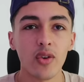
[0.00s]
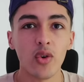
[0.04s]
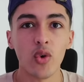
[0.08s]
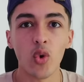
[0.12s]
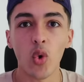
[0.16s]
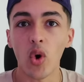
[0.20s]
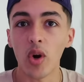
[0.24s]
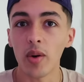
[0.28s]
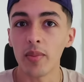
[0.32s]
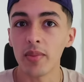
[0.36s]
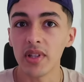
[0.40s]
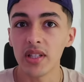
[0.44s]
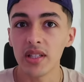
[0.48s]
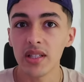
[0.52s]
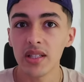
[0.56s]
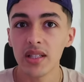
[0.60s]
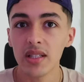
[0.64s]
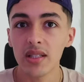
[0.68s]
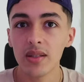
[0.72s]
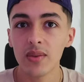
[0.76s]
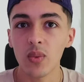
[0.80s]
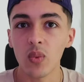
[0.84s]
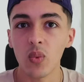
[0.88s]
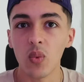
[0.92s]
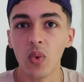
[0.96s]

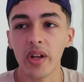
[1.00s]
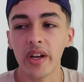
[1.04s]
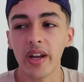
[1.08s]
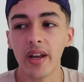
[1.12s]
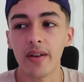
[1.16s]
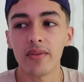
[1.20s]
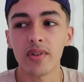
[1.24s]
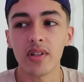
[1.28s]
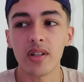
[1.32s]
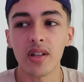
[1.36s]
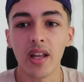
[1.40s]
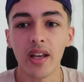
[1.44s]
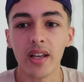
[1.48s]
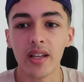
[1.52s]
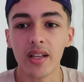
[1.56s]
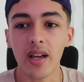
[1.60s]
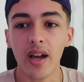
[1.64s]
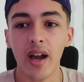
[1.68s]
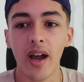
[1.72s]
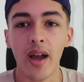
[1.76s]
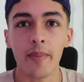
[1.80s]
Normally, whenever like